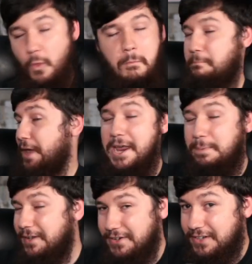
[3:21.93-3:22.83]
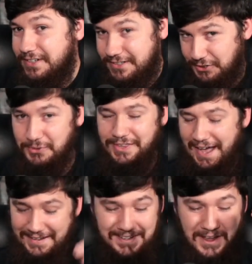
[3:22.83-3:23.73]
People are not going to do
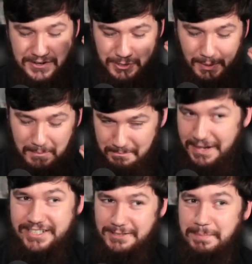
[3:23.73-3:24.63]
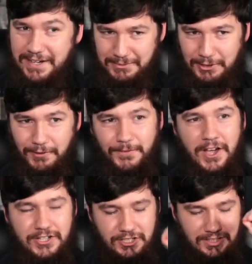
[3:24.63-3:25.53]
that. You are much better off
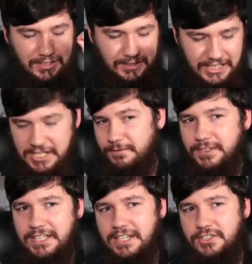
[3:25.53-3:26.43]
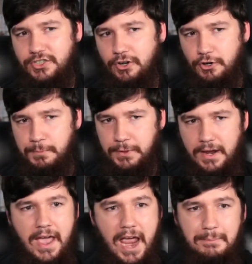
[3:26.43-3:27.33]
just leaving the issue open
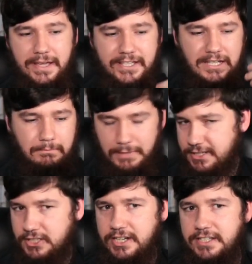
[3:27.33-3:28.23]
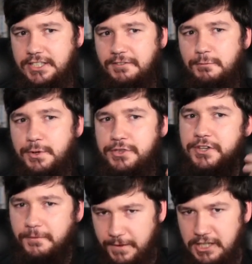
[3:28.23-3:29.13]
and making it much easier for both the
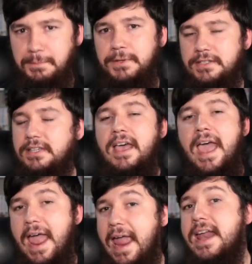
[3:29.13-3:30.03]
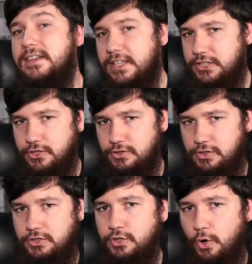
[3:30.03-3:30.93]
developers and the
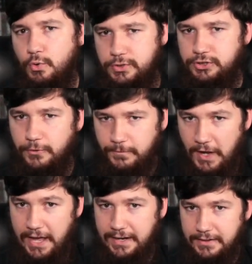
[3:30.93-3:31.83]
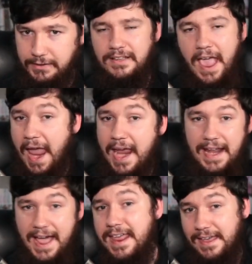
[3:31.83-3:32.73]
users to also find. And
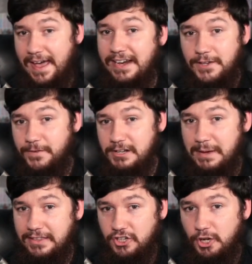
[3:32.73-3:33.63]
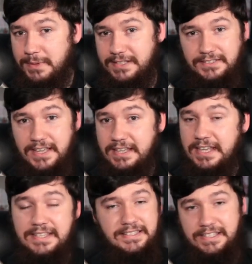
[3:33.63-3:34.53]
hey, how do you feel about the comments saying,
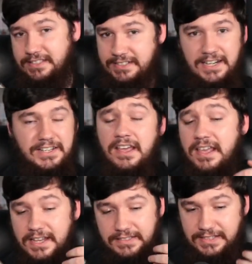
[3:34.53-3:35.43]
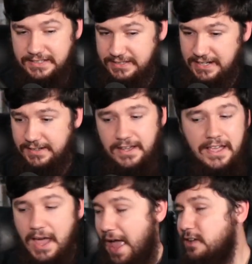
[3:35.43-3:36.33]
is this done? Is this done?
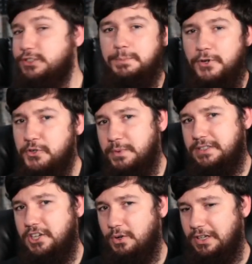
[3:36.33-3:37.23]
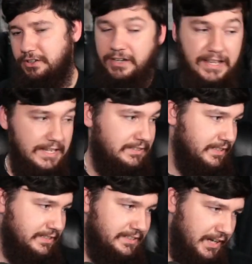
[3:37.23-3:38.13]
How's the progress going along? Is
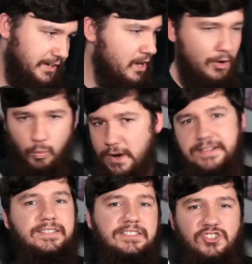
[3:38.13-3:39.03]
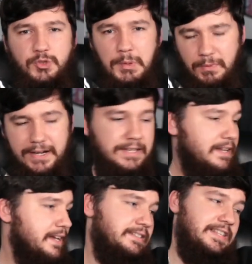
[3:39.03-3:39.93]
this done? When's this going to be ready?
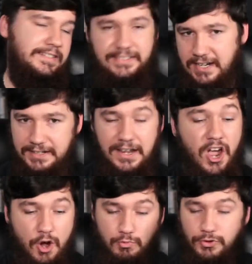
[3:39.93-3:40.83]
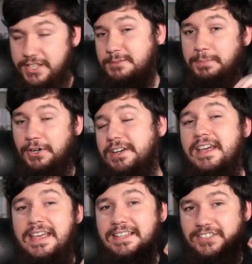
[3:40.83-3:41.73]
Is this done? Well, this bot
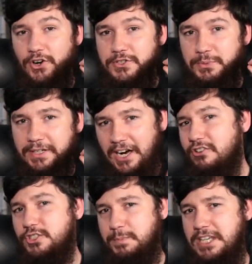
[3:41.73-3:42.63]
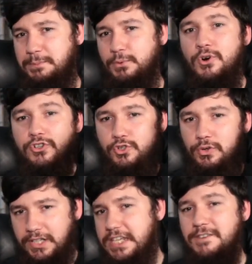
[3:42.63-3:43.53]
is going to encourage people to
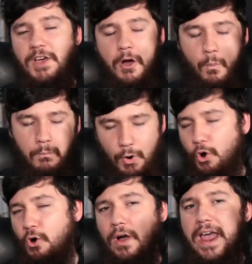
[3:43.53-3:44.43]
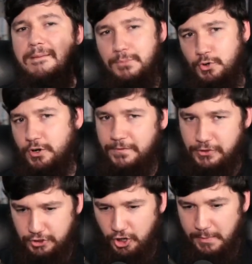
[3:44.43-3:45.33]
leave more and more of
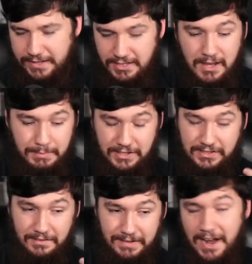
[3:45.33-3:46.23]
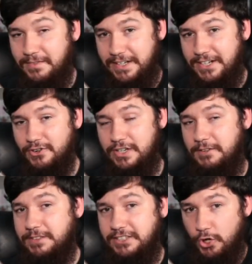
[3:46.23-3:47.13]
those comments, because now they know
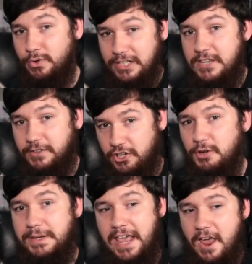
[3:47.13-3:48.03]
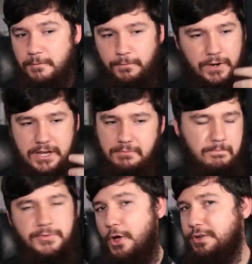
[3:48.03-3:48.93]
if they don't leave a comment every
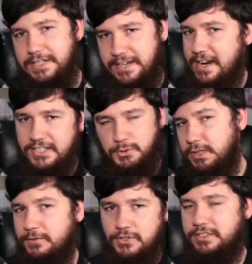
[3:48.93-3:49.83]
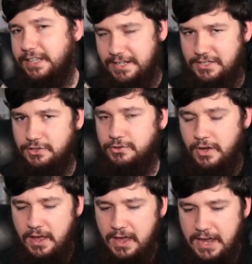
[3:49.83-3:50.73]
30 days or whatever you set it to,
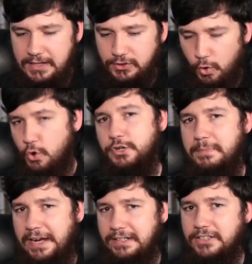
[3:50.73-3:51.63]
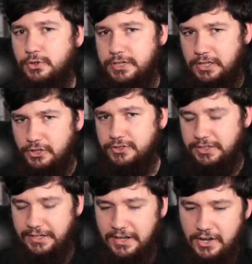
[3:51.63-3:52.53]
it's automatically going to close
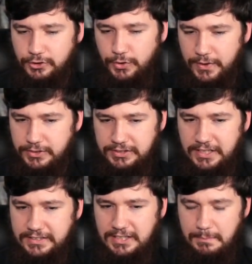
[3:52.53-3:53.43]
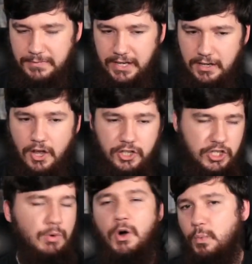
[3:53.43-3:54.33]
it. So they'll just say something like,
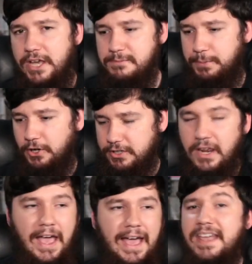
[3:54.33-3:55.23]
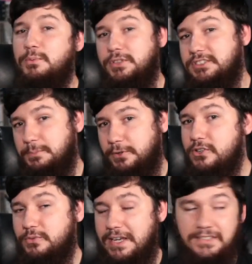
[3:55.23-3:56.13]
go away, bot. Hey, what's the
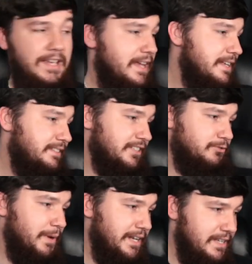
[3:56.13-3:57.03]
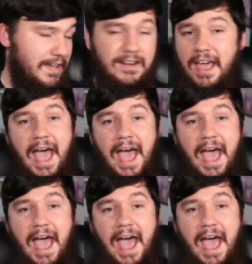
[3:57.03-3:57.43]
progress? Is this ready yet?